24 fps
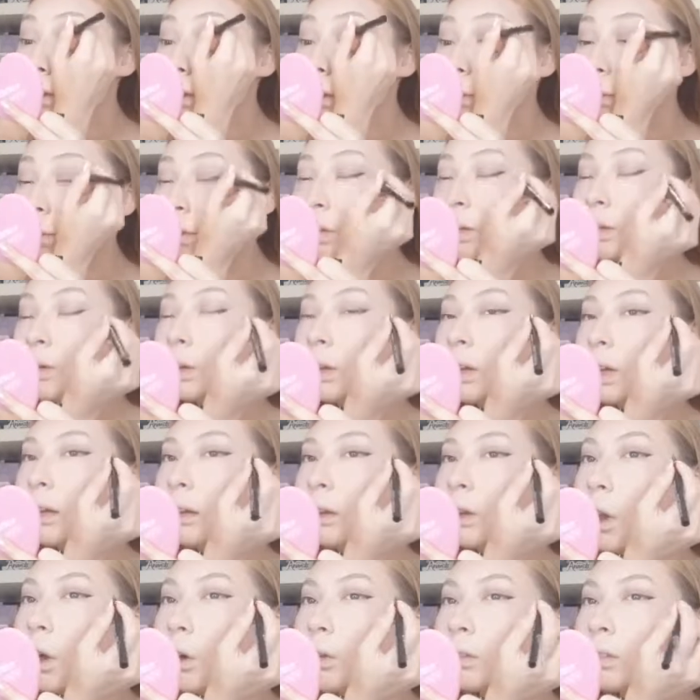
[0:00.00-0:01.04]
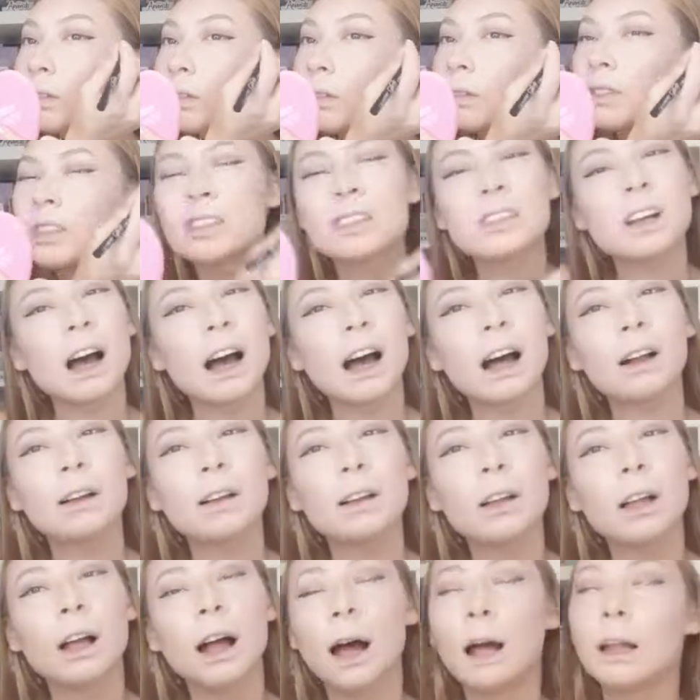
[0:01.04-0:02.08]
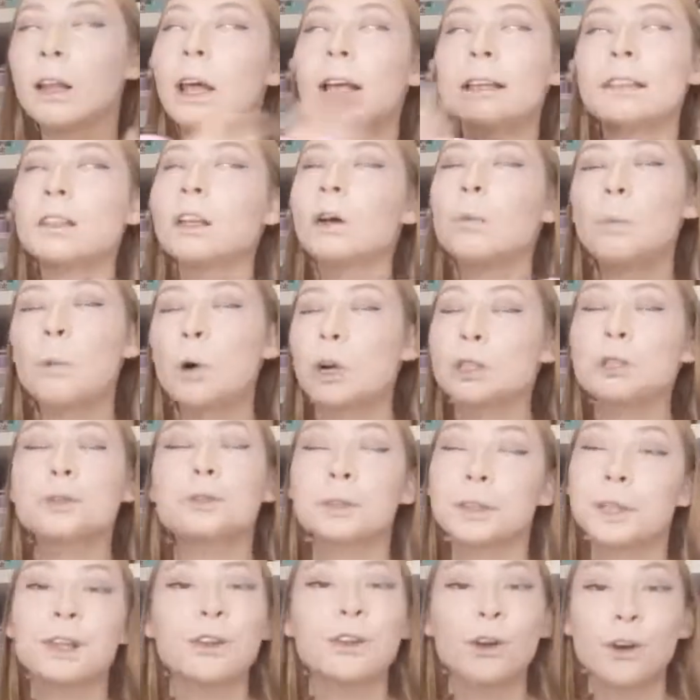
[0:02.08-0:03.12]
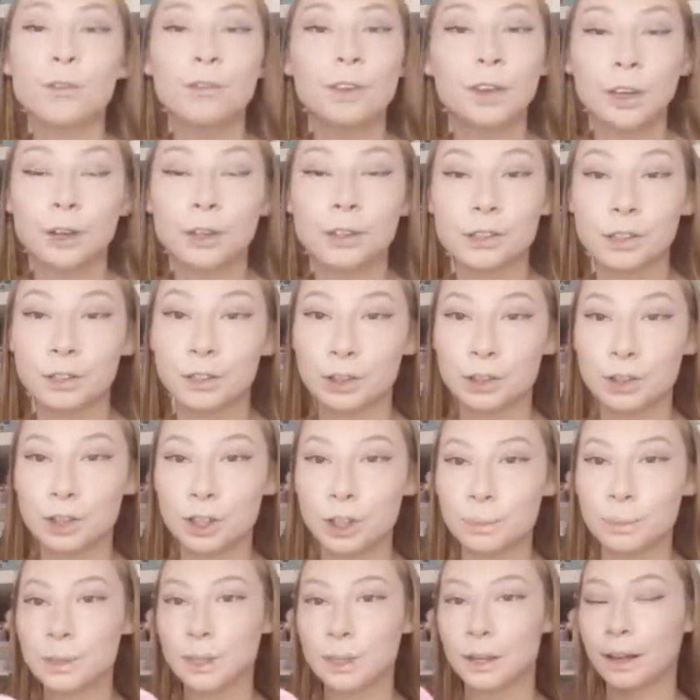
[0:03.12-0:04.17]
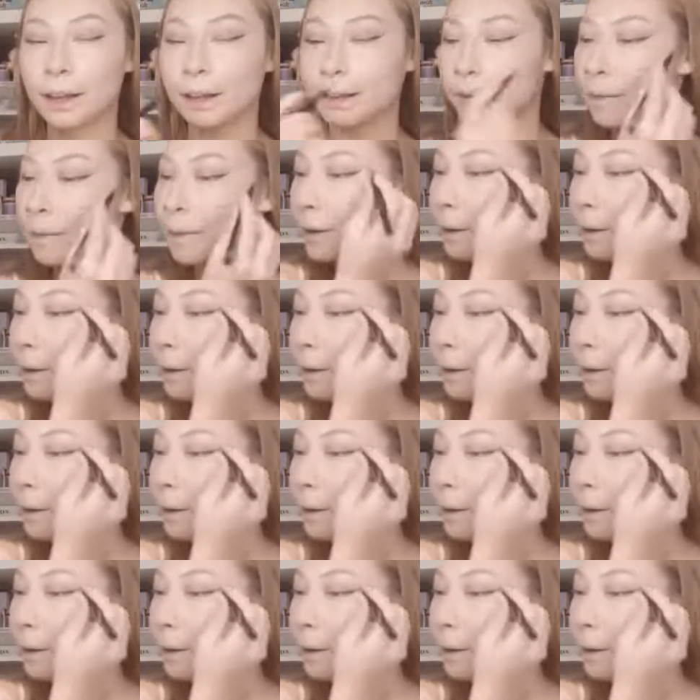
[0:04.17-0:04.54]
what do you call it? Long style? I like to watch really long videos on YouTube. So, like,